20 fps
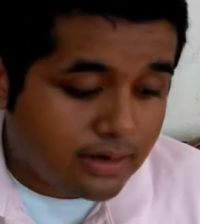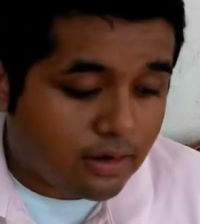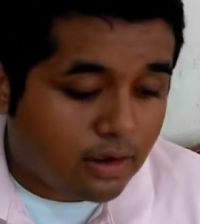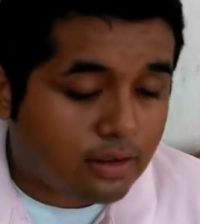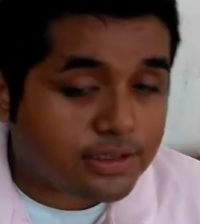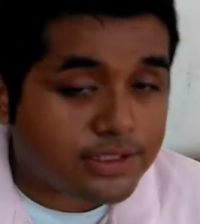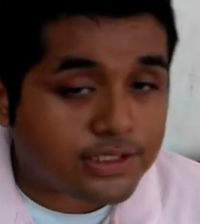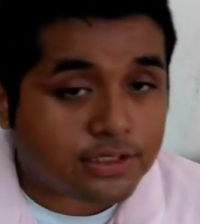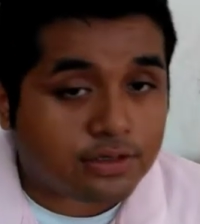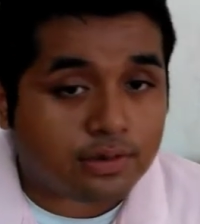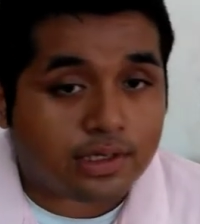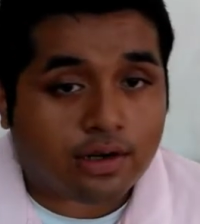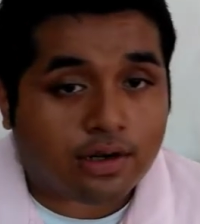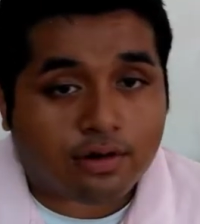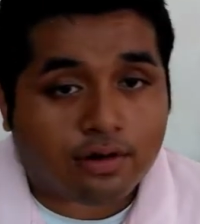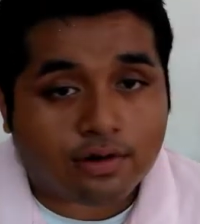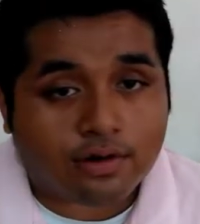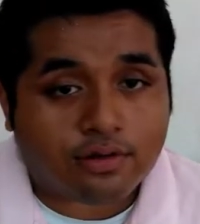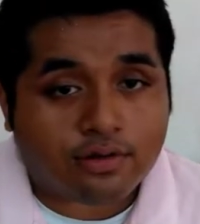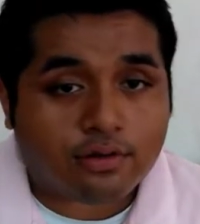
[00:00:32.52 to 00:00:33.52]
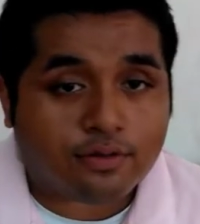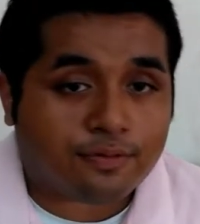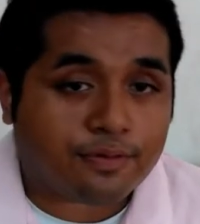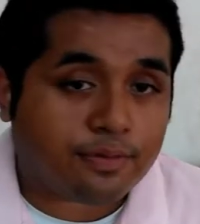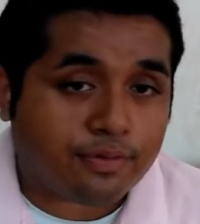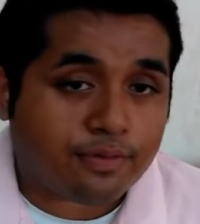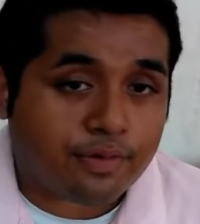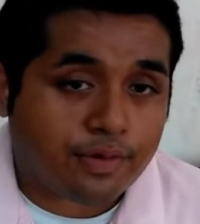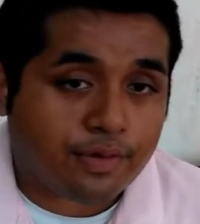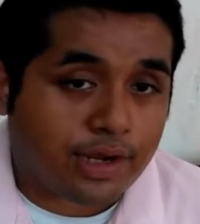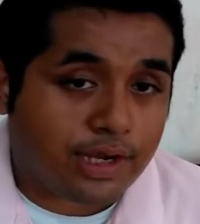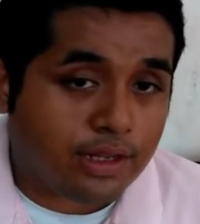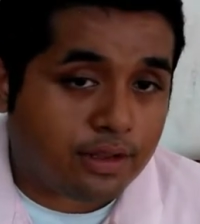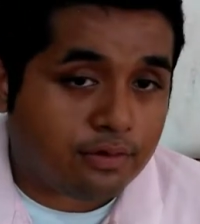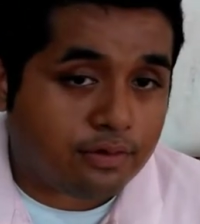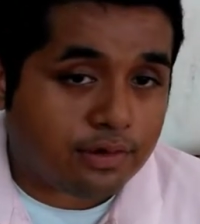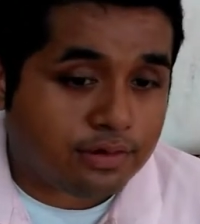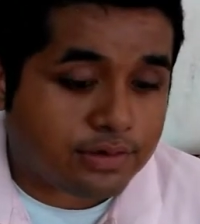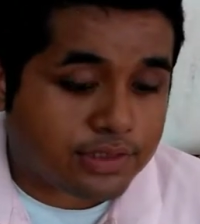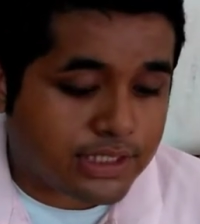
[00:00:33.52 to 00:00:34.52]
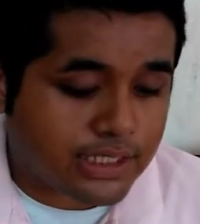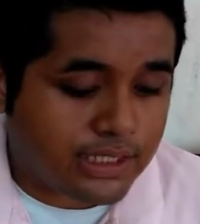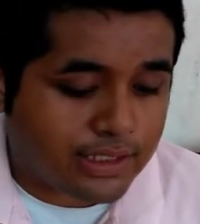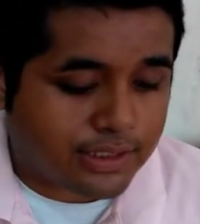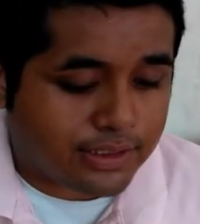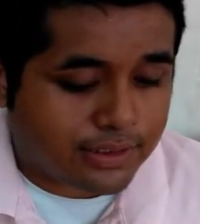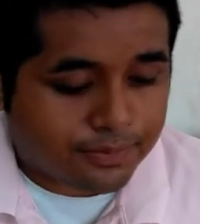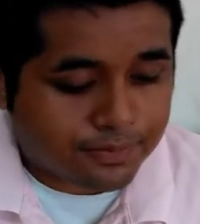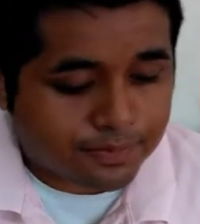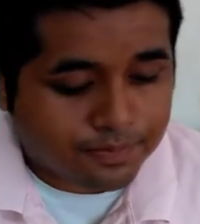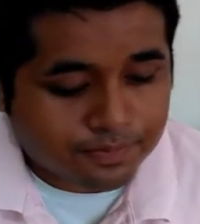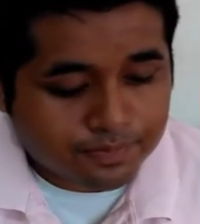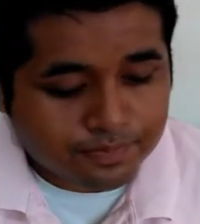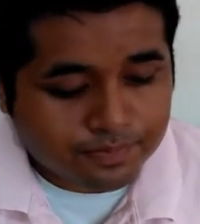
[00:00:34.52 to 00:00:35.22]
and also an article from Radio New Zealand.